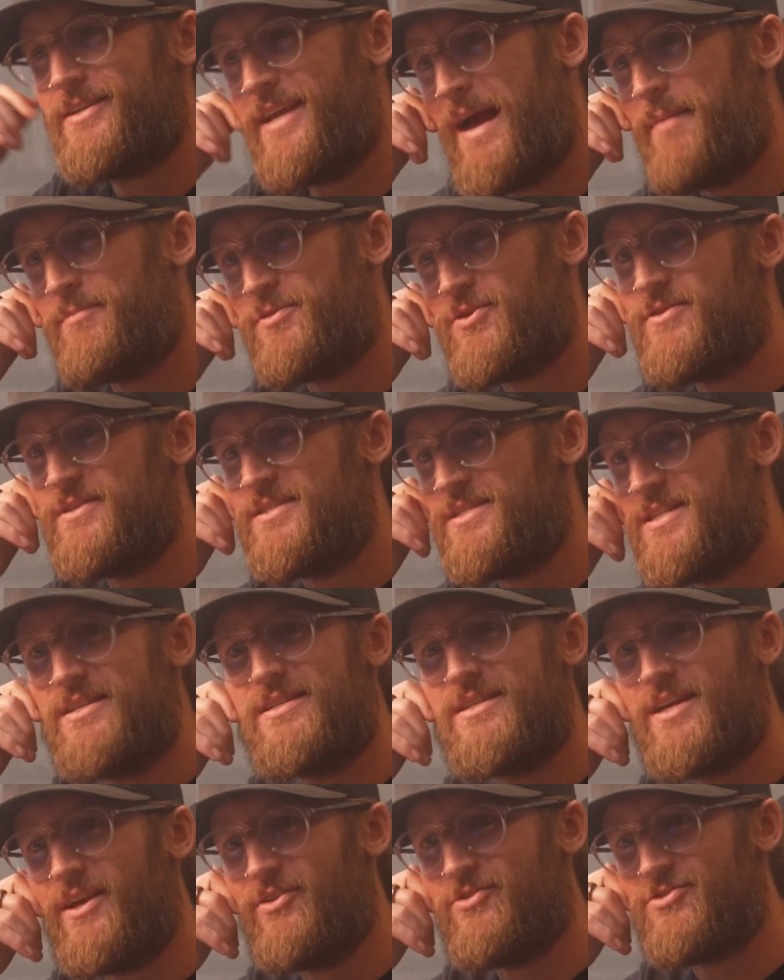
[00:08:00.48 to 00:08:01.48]
capture the
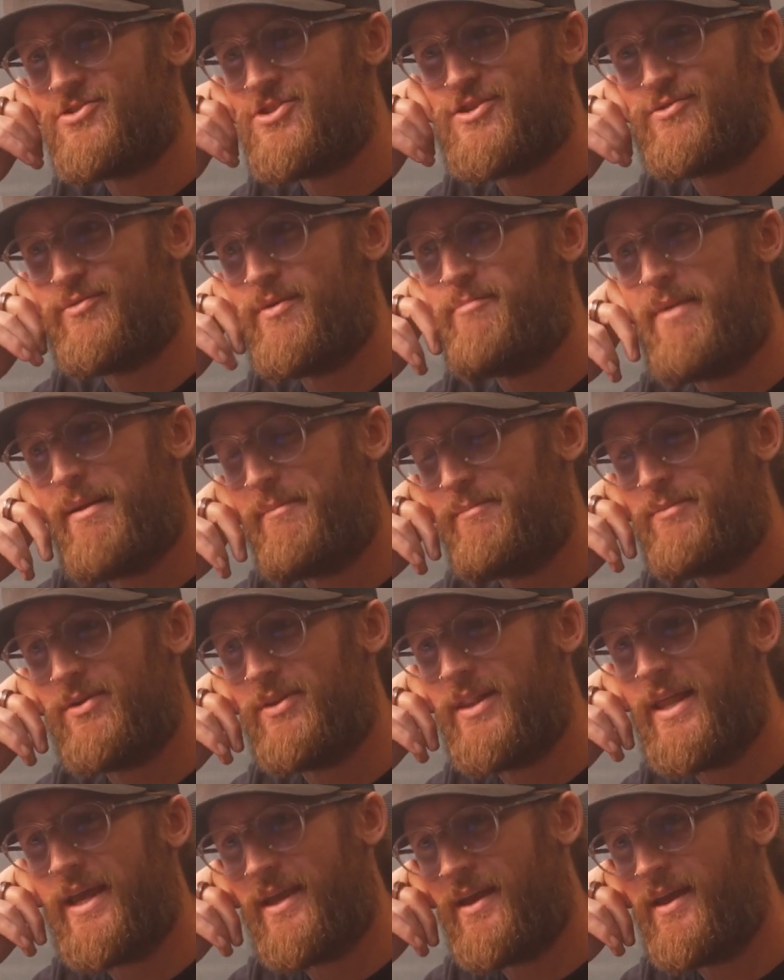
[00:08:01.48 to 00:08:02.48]
details. Just remember,
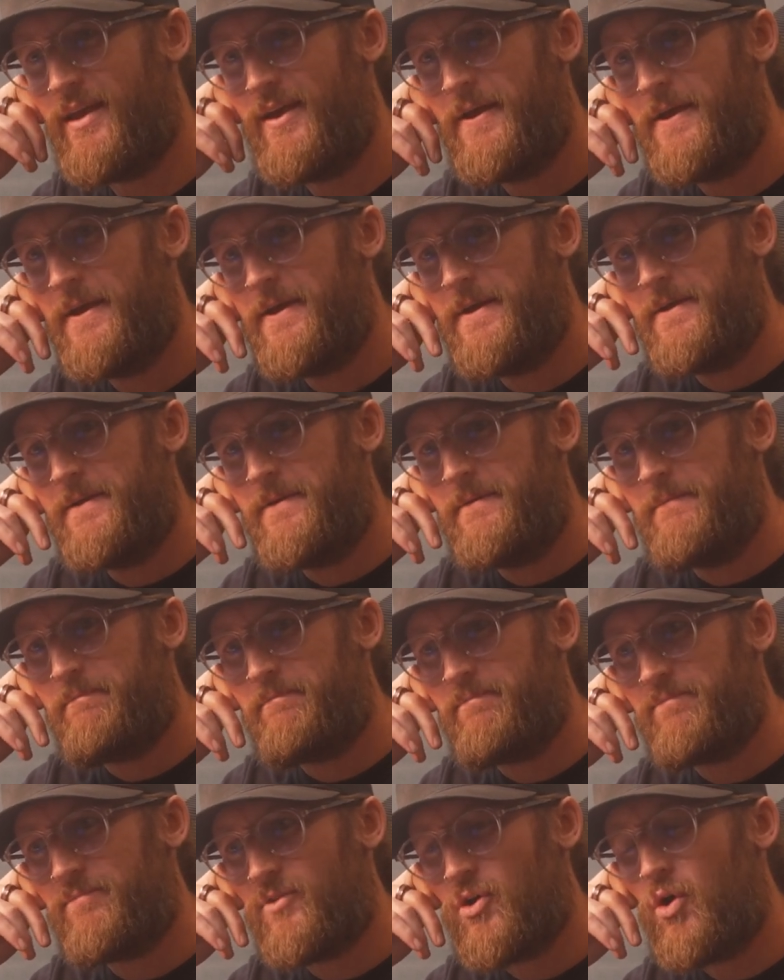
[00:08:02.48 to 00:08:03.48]
like,
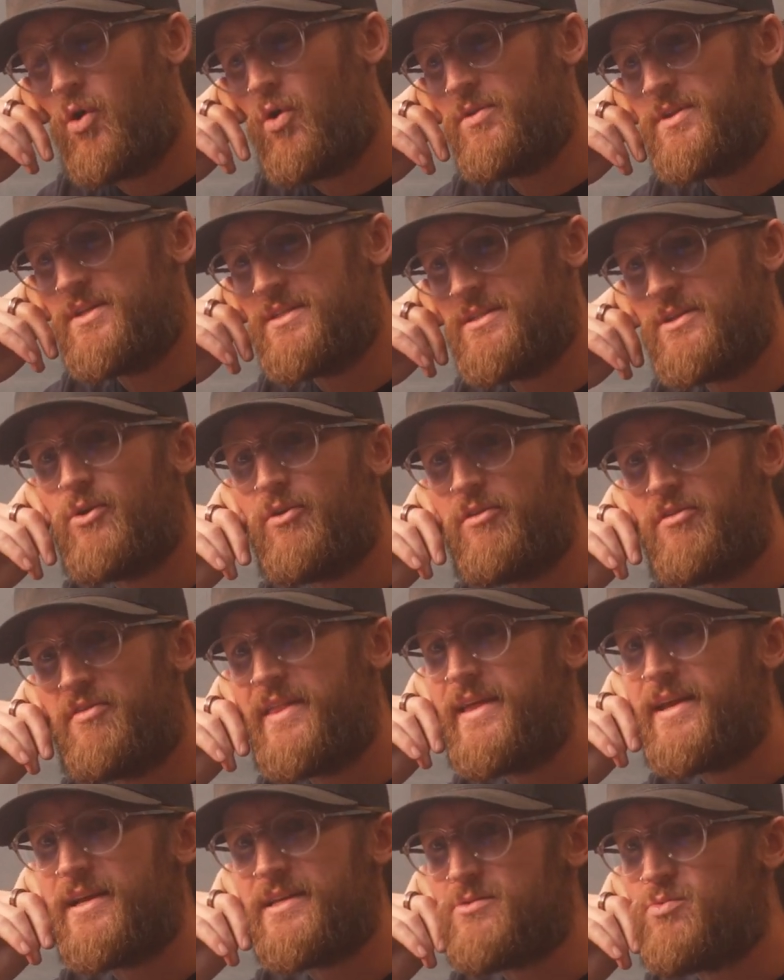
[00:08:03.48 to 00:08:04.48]
all these little
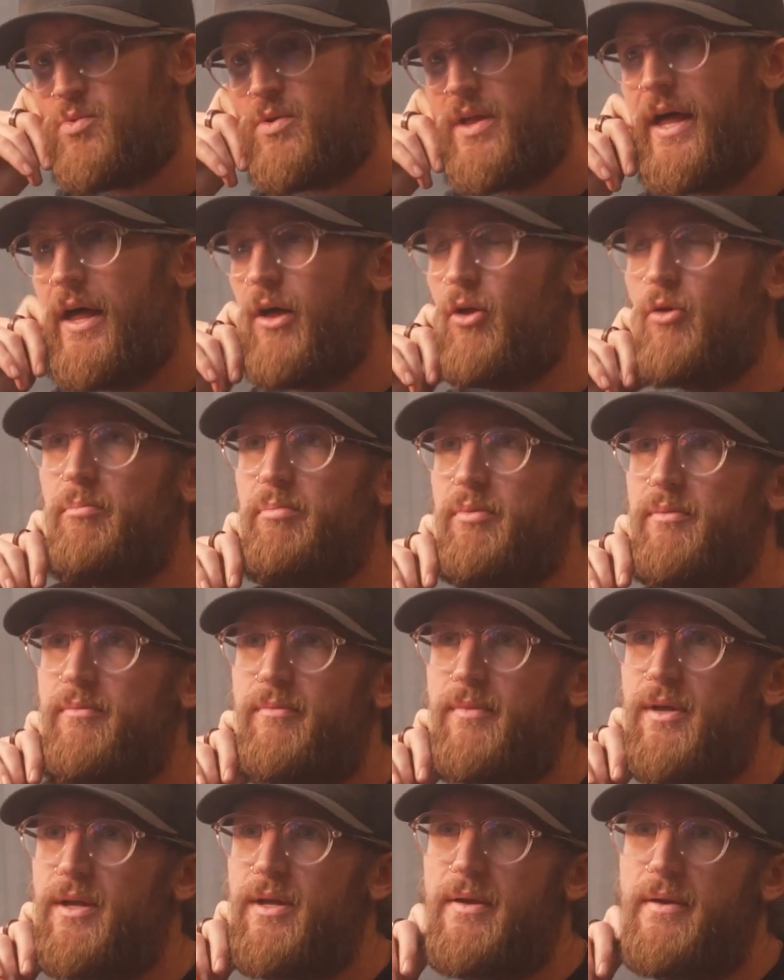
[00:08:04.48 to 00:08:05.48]
things will help
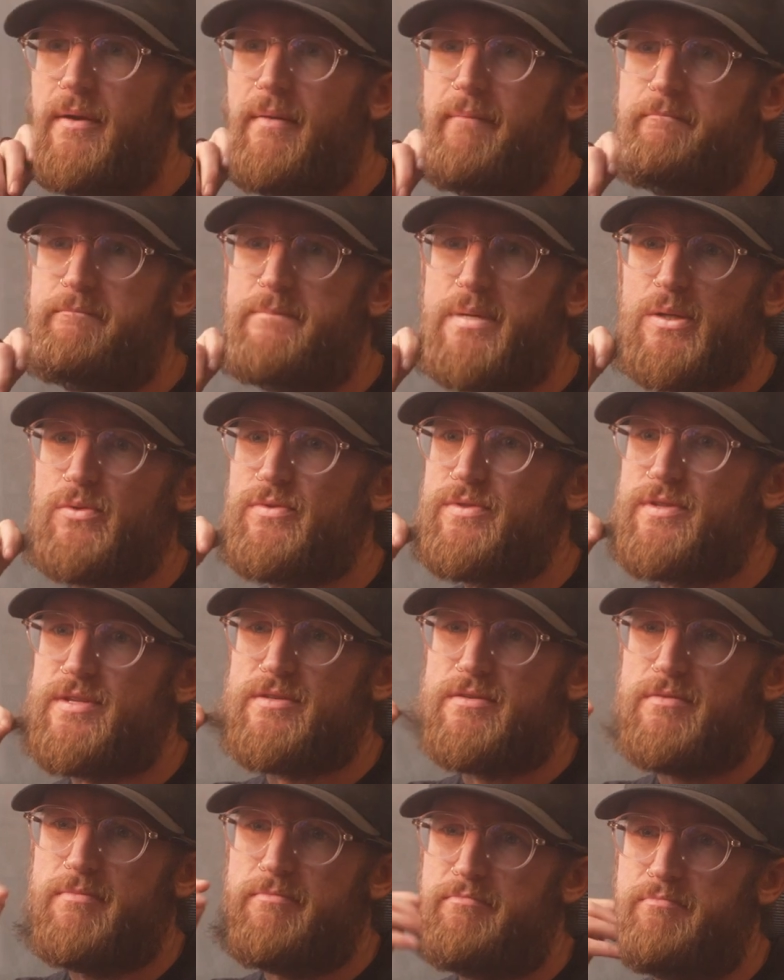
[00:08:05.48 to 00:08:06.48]
build
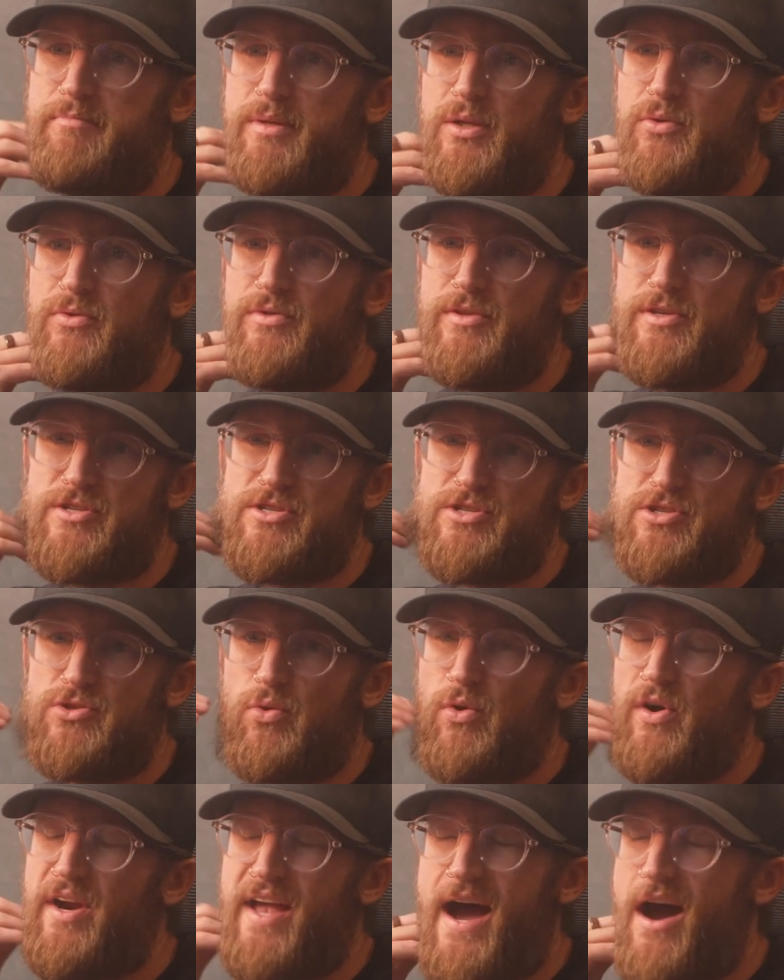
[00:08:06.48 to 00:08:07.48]
the
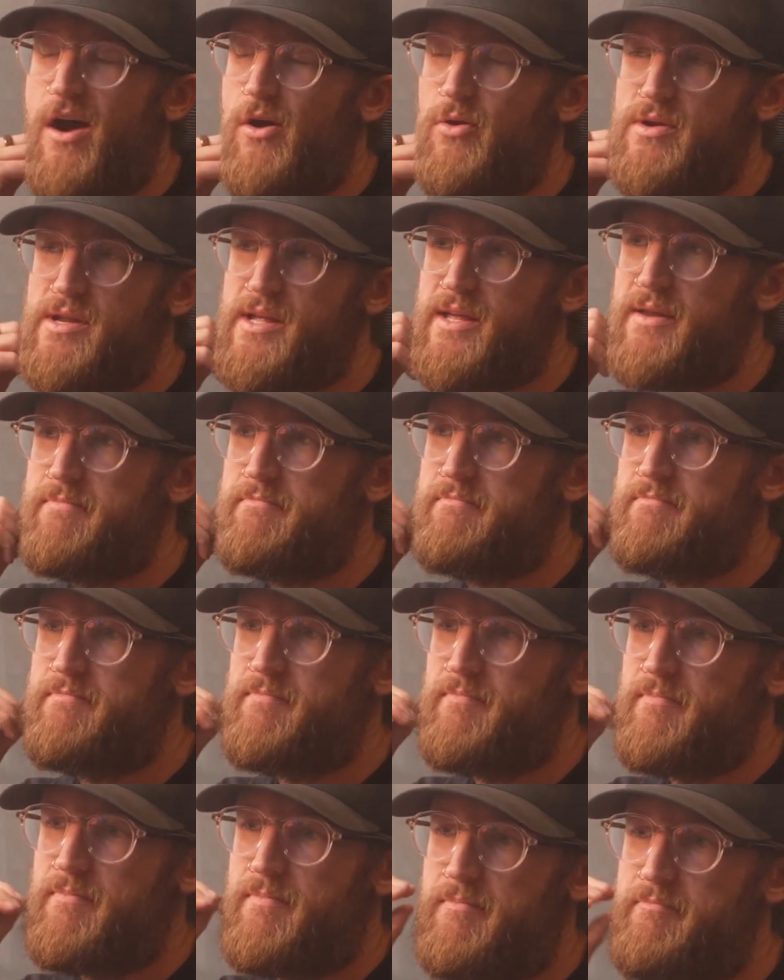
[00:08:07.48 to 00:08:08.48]
story out and
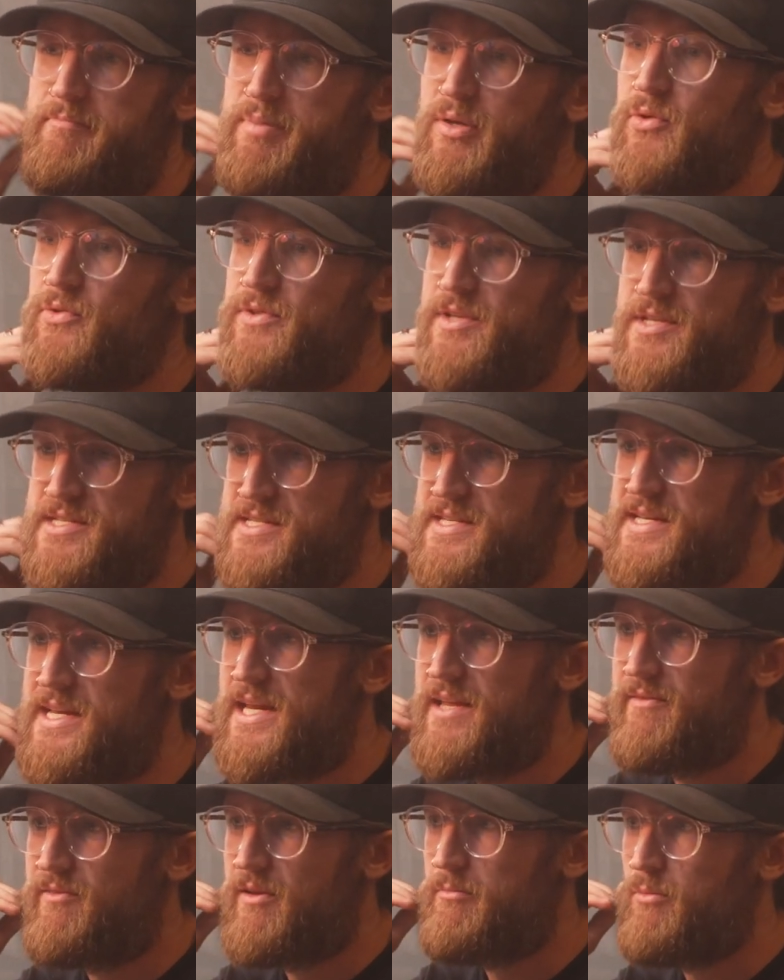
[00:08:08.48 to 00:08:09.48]
build the
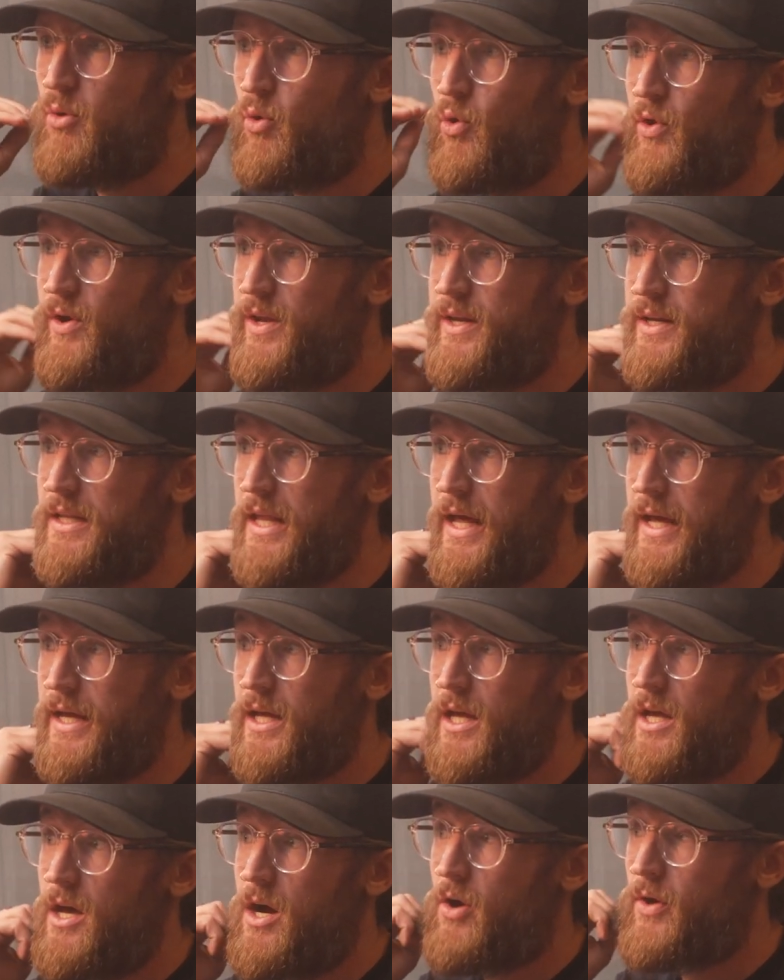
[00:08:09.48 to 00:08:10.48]
scene even more. And like,
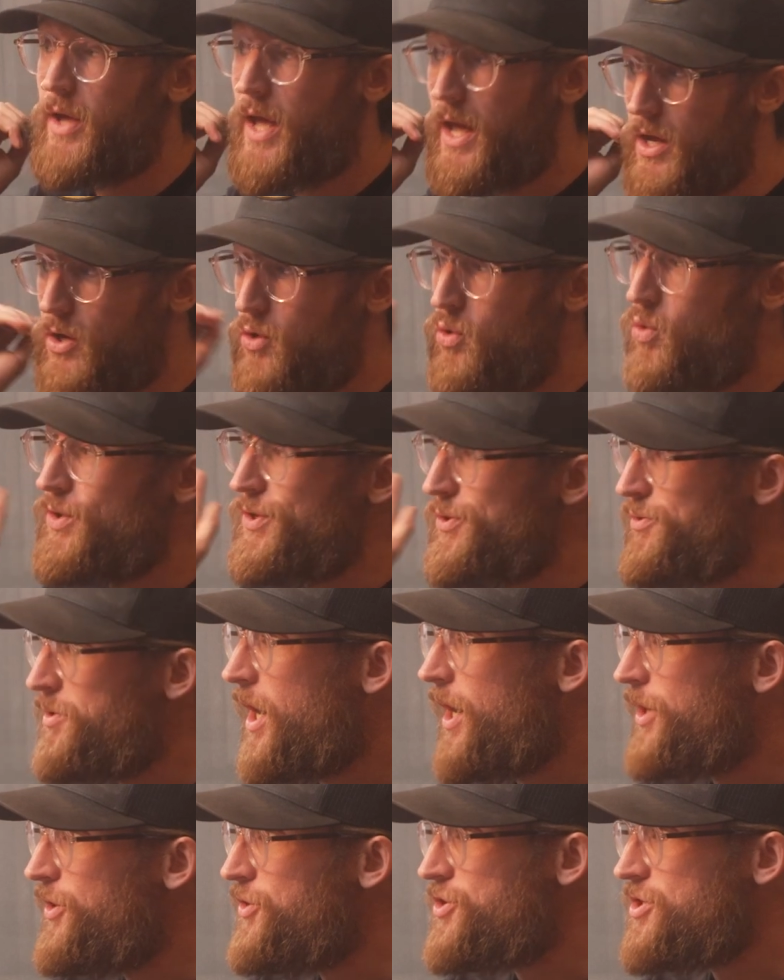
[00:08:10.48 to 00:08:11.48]
okay, cool, you
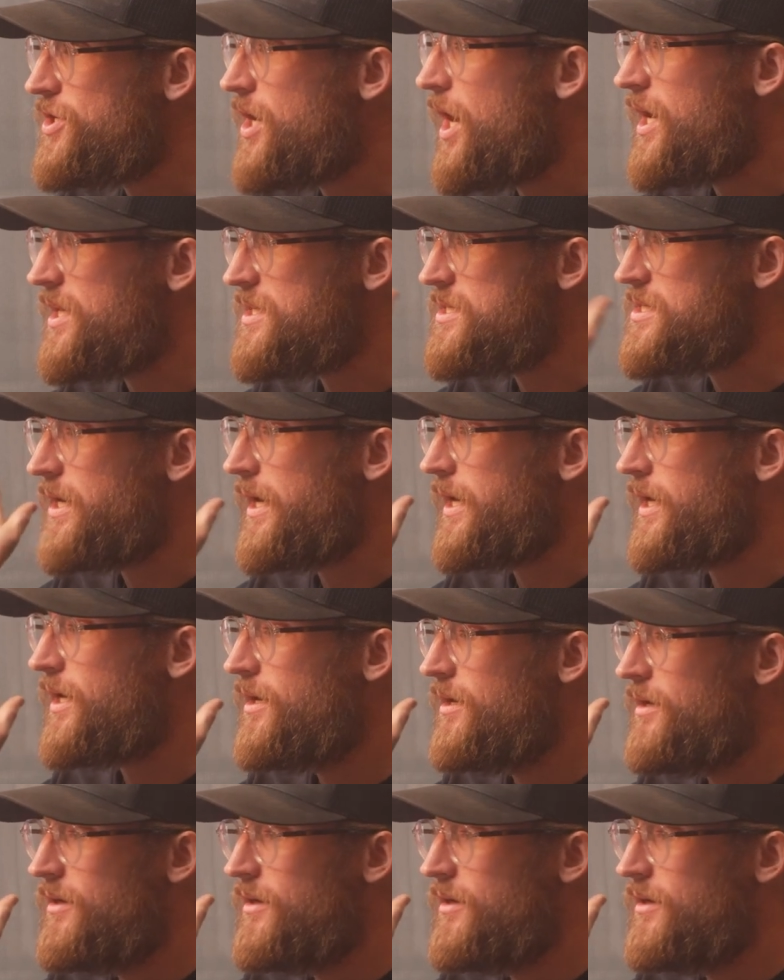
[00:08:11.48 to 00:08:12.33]
got your shots, like,